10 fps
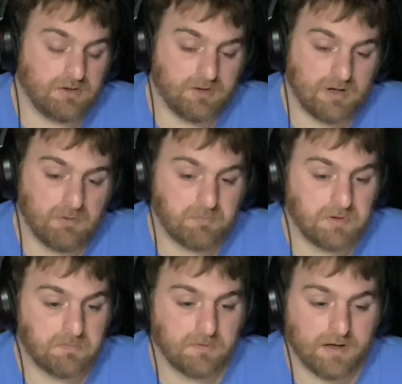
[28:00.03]
help
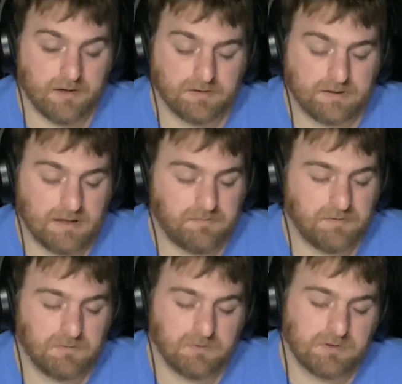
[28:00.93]
people out. And
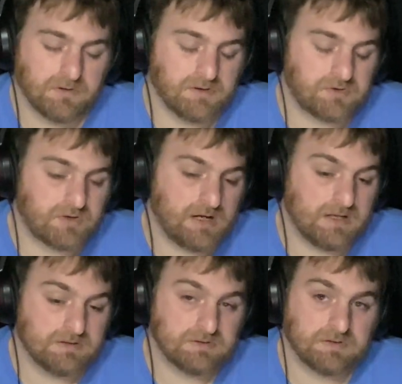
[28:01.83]
definitely when you're in the
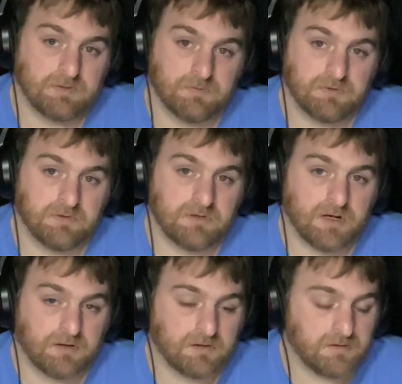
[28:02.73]
trades and when you're
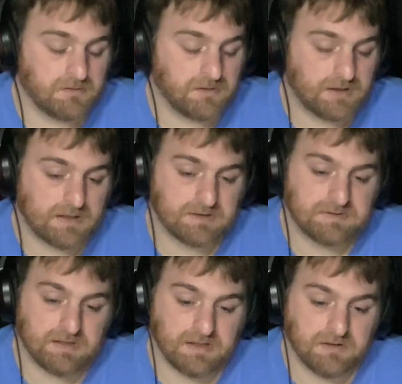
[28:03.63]
younger, like I
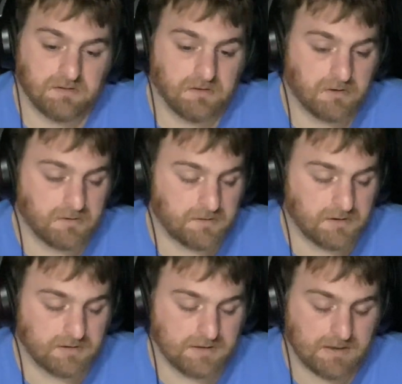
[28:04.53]
said earlier
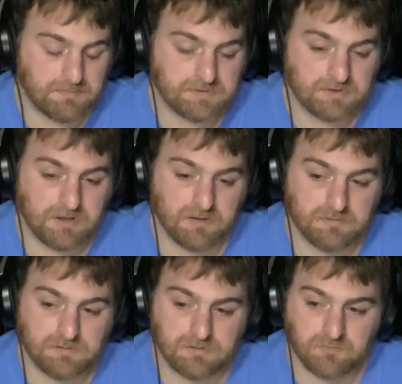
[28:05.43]
in the episode,
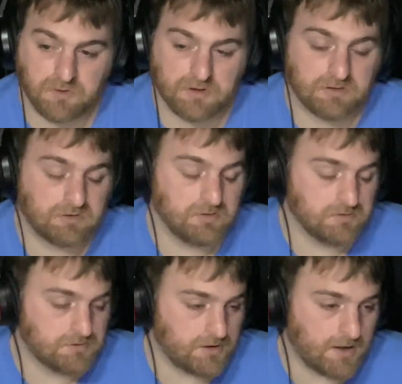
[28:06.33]
I was working 2
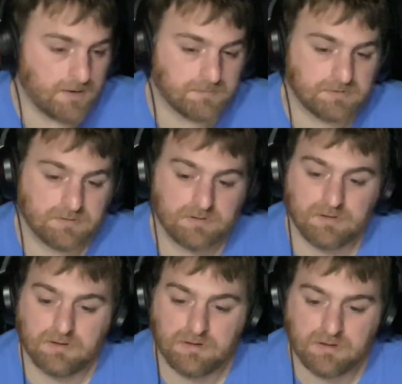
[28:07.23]
jobs,
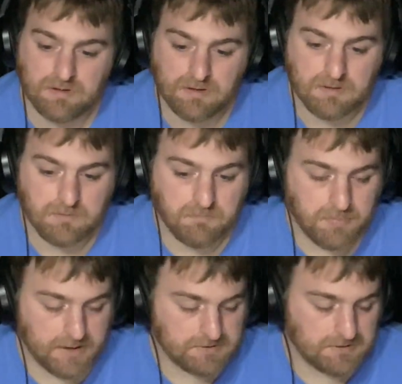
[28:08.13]

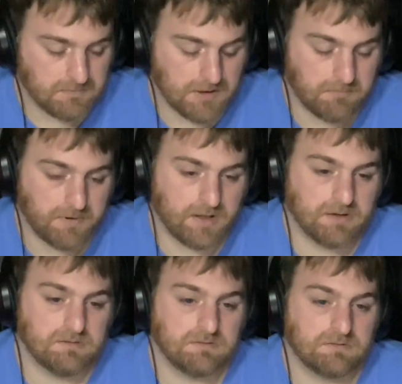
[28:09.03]
busting my butt,
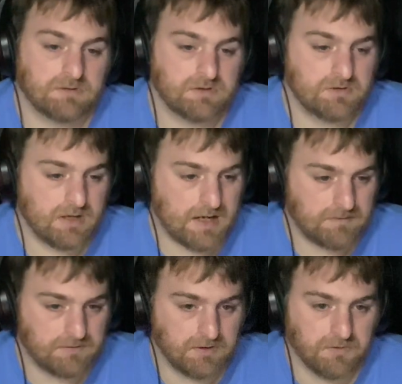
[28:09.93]
because you have
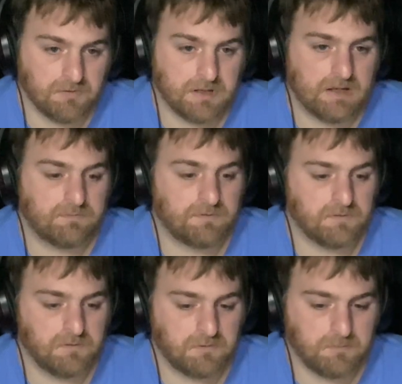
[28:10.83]
to do that for a
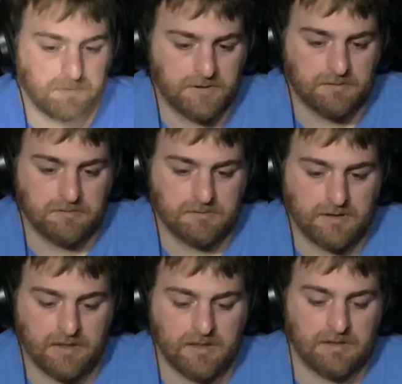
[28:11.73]
little bit.
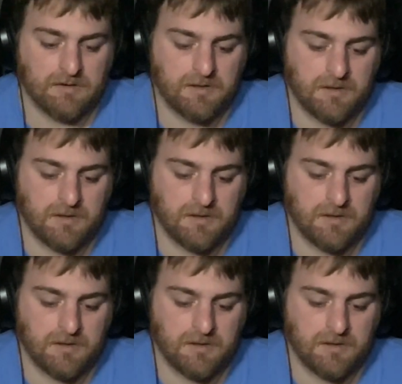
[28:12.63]
And,